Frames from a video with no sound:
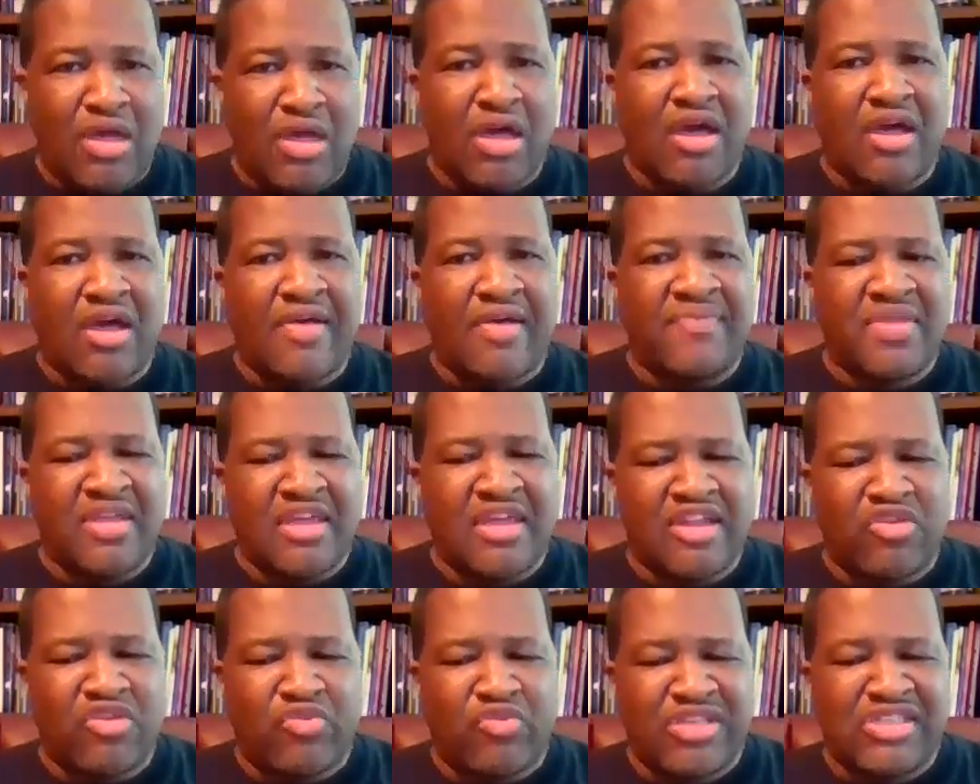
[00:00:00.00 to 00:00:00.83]

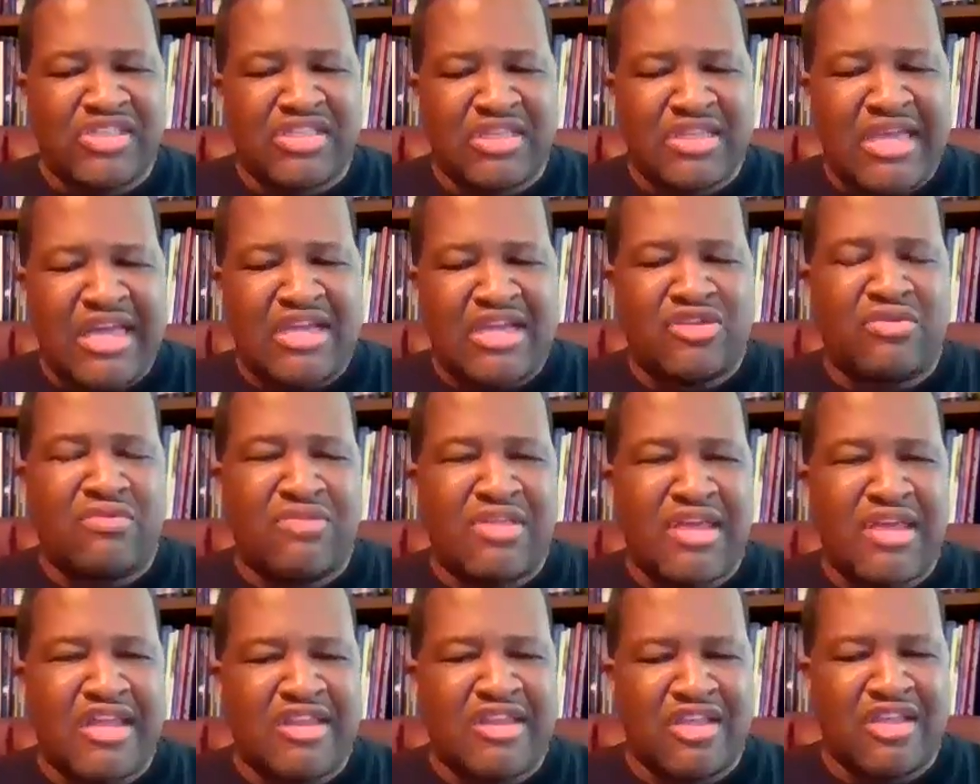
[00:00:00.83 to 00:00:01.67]
And the reason I
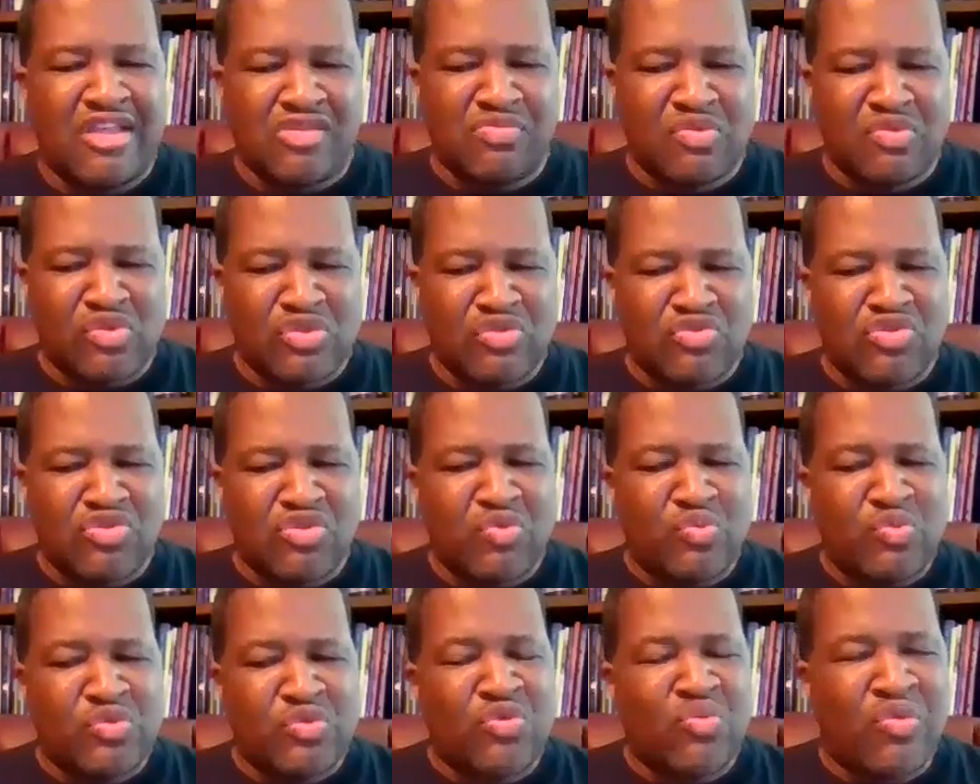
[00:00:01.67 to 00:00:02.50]
do that is
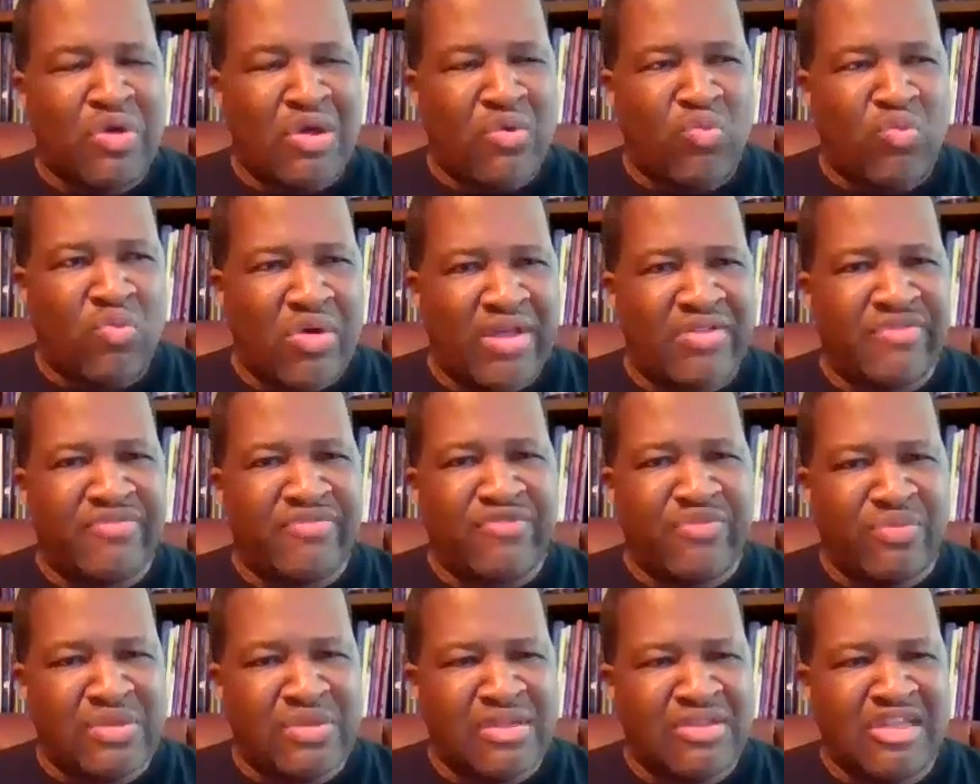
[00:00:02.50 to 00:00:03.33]
you want
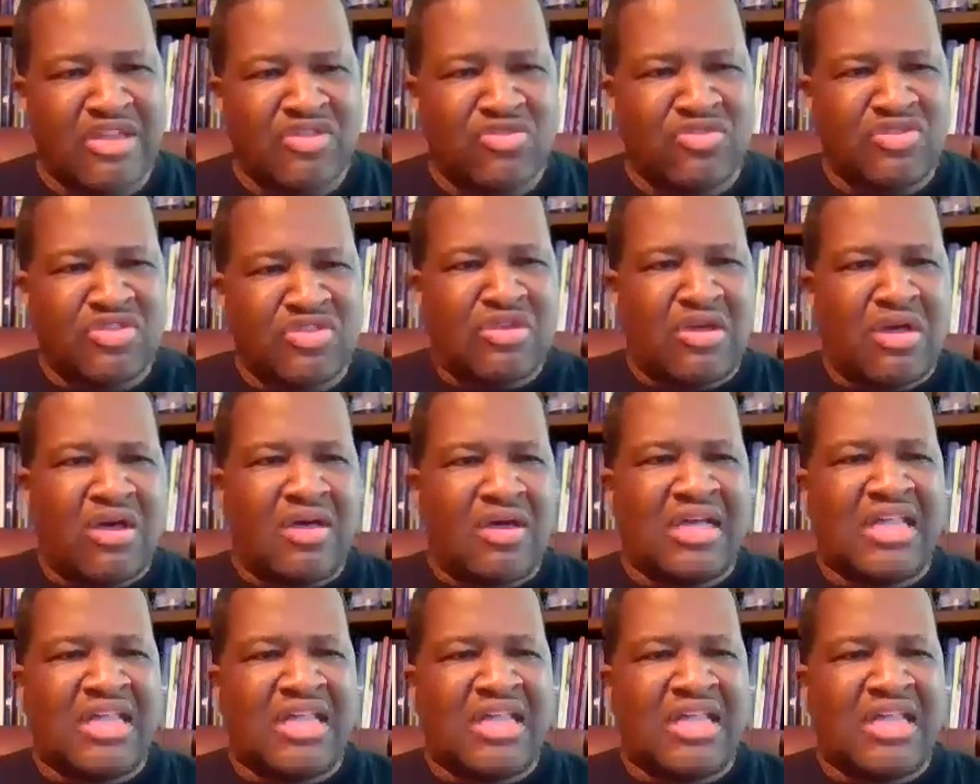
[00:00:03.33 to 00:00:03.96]
one that's